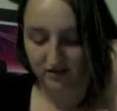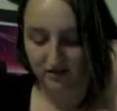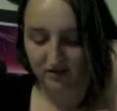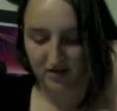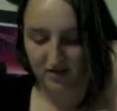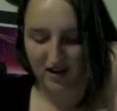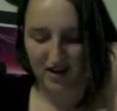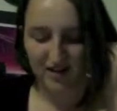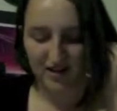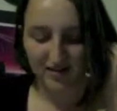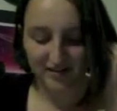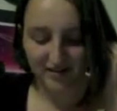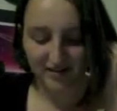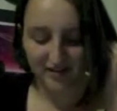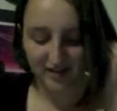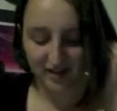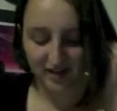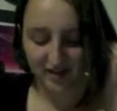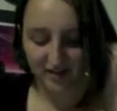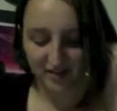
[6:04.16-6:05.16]
it's a
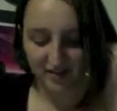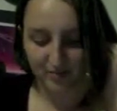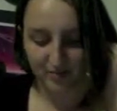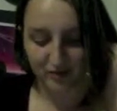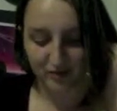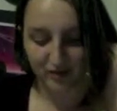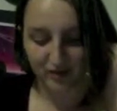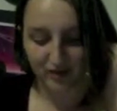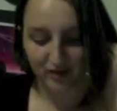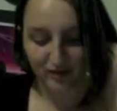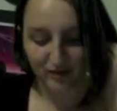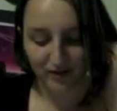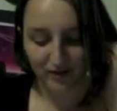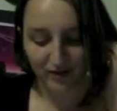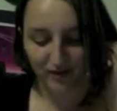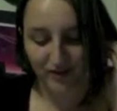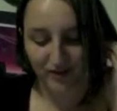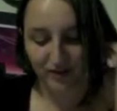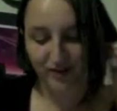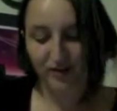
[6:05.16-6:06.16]
toss-up between the
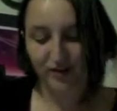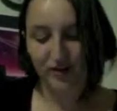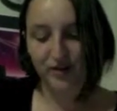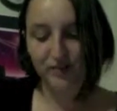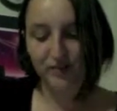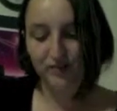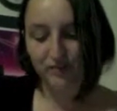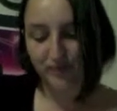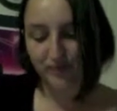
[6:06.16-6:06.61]
first and third.